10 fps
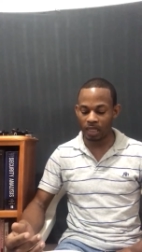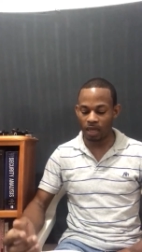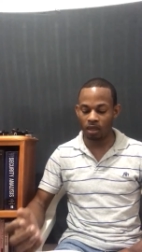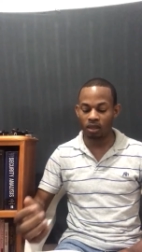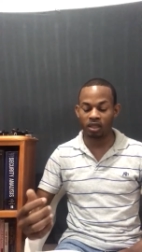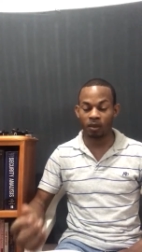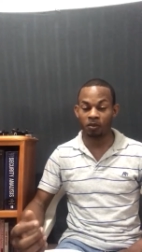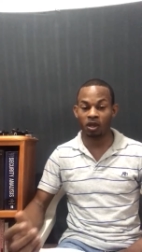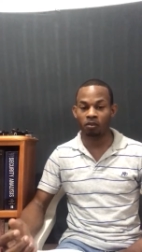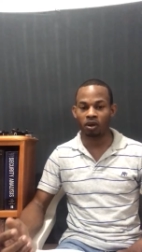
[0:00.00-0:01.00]
ended
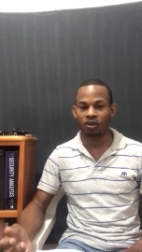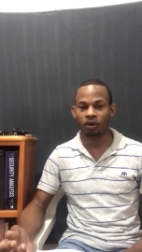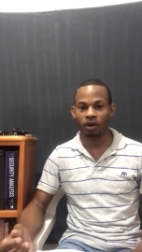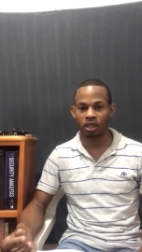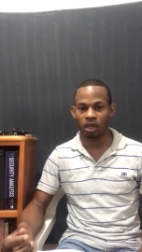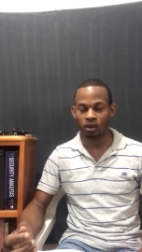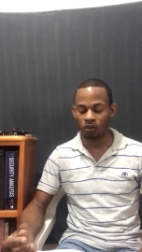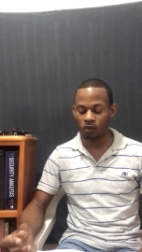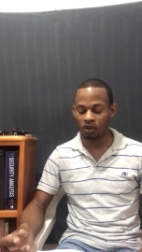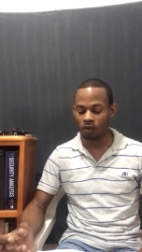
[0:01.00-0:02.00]
September 30th,
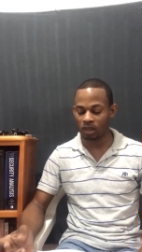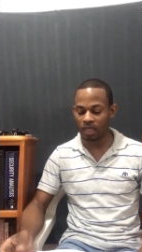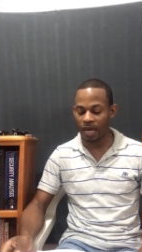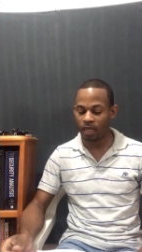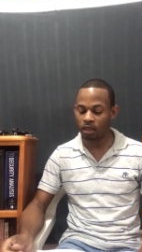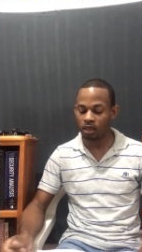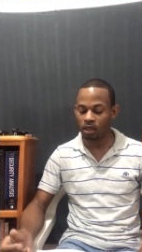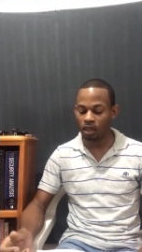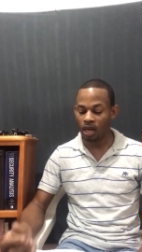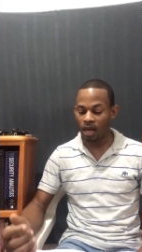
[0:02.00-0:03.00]
2019,